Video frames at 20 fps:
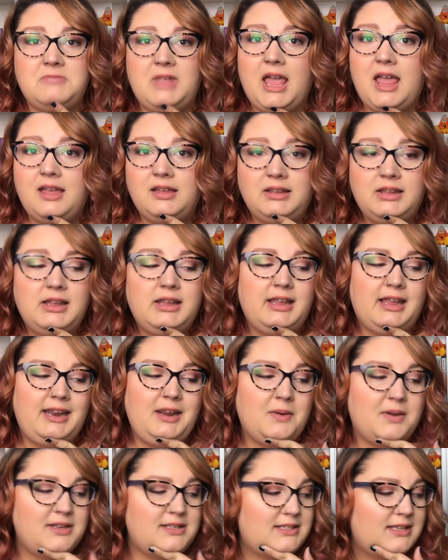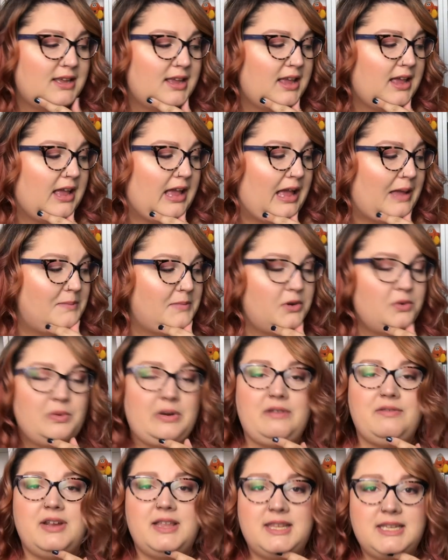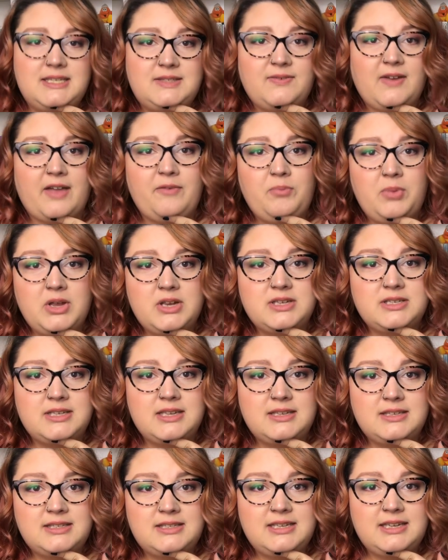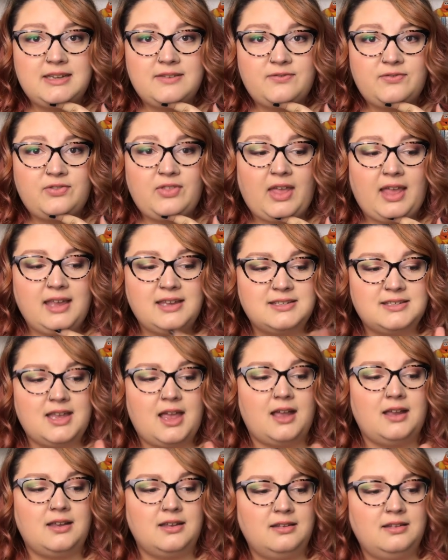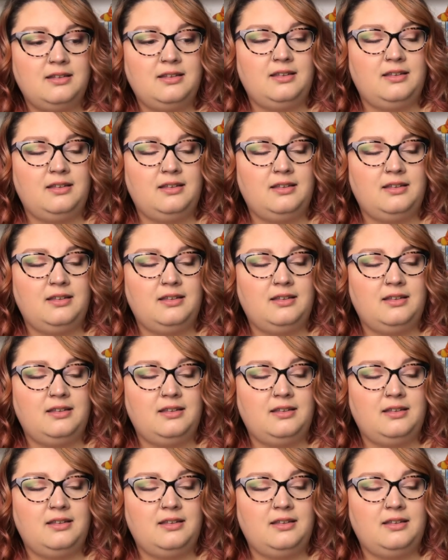yeah anyways I'm going to reread these five books and see if they suck